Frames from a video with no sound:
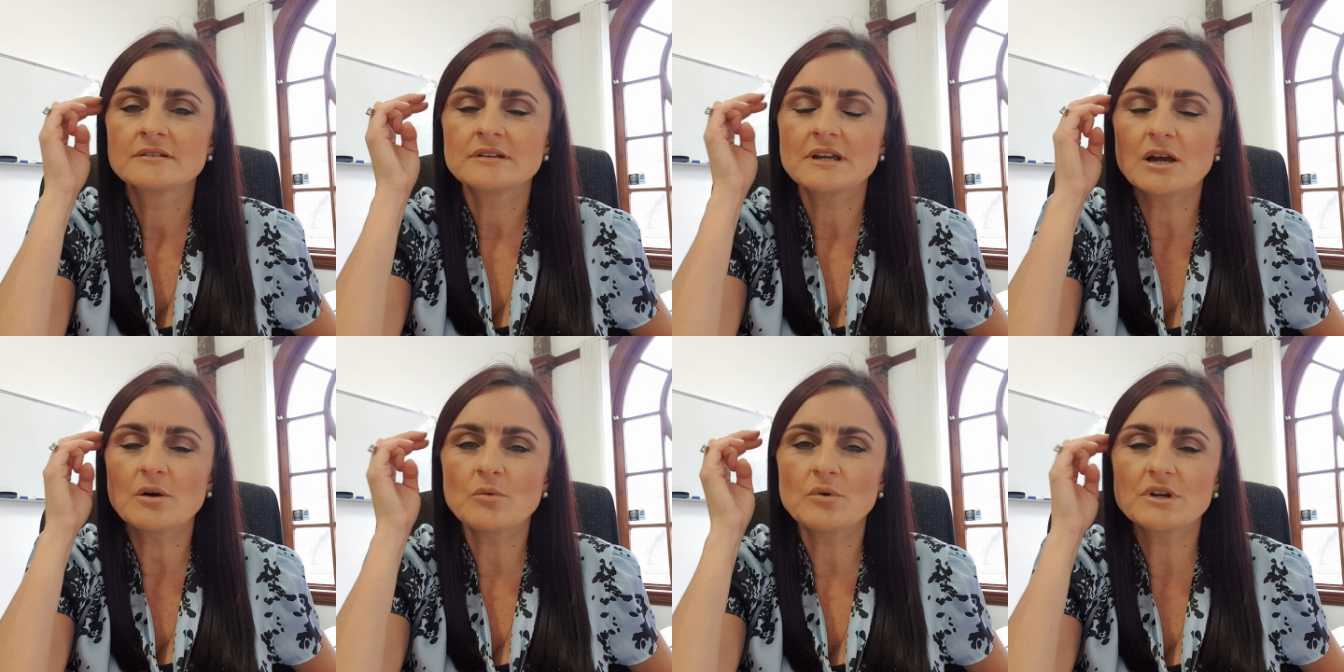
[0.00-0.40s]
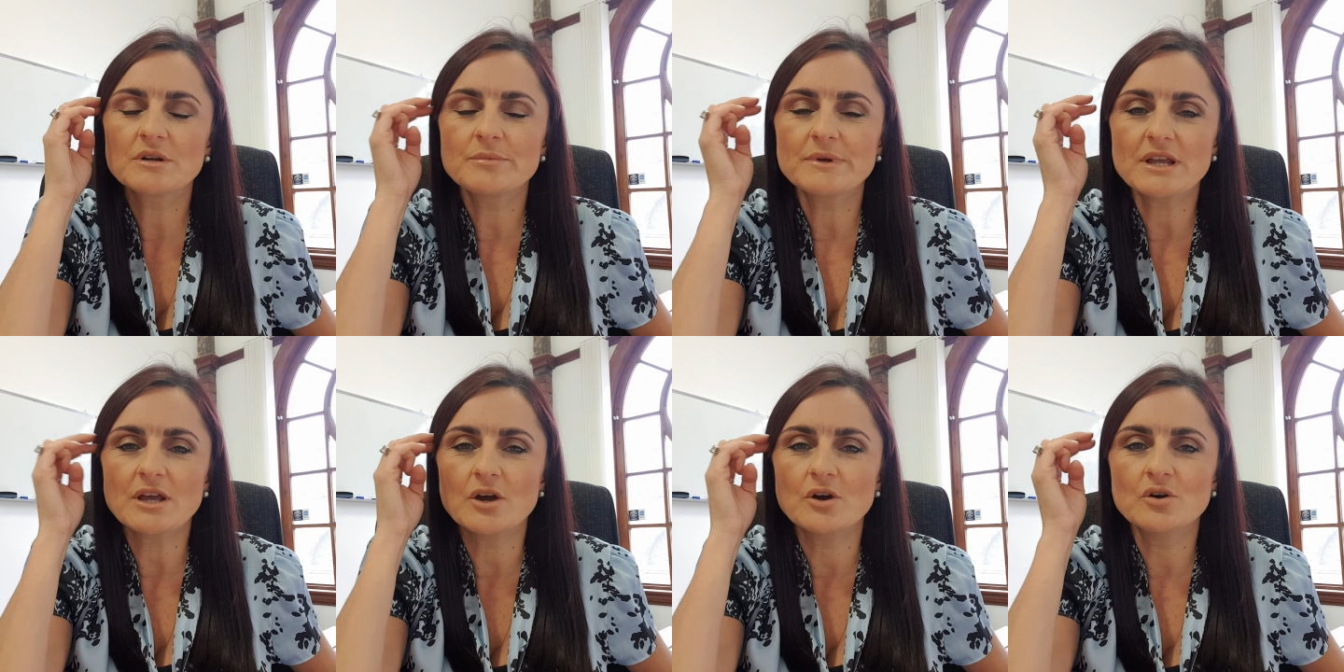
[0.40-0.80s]
I want to
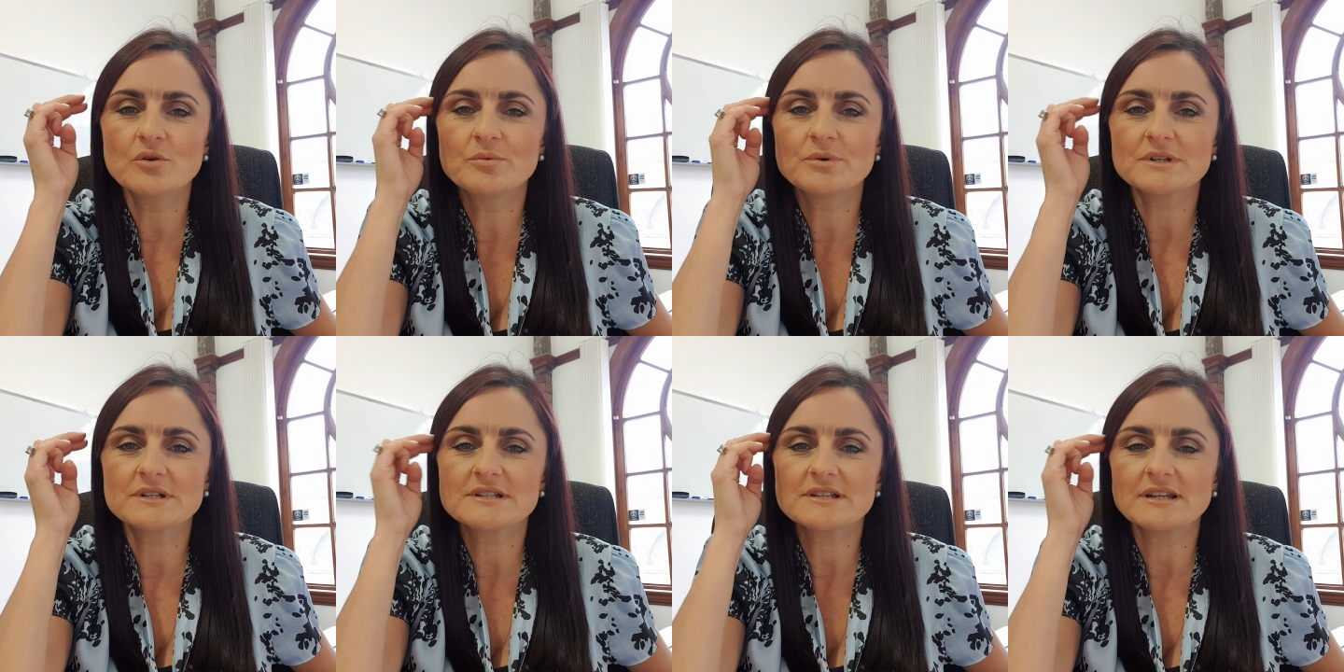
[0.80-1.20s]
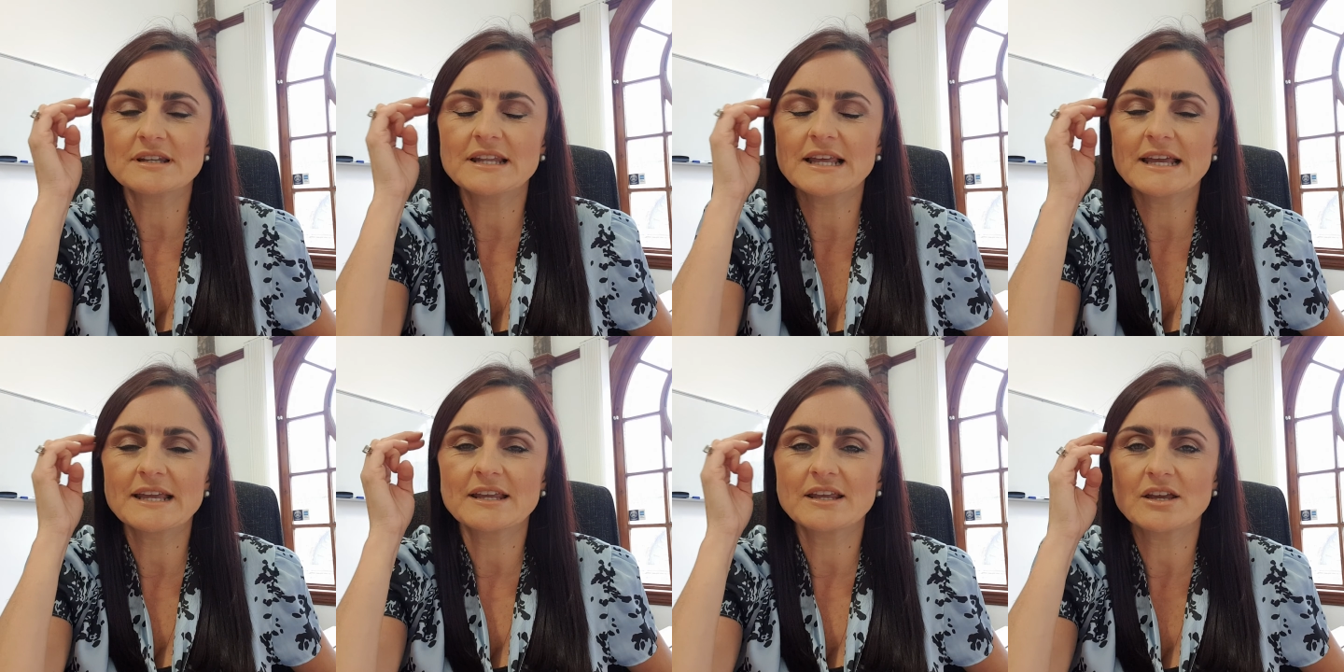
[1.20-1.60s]
be open to
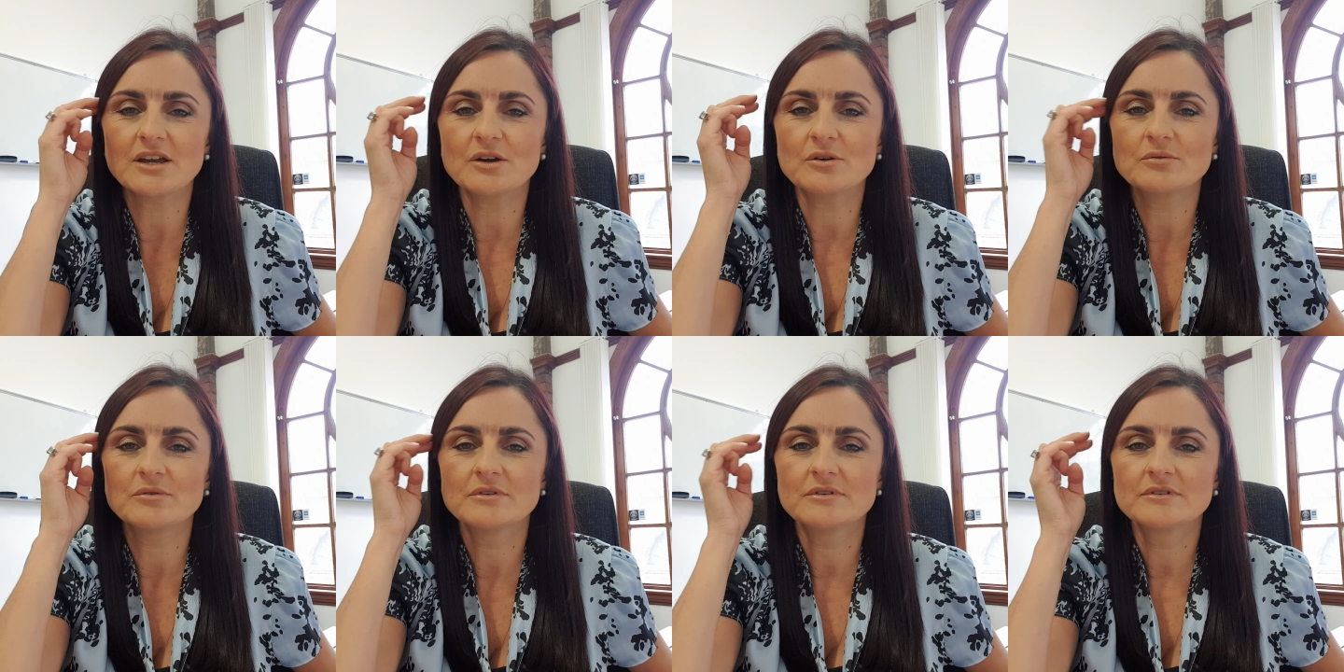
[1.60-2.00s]
letting go.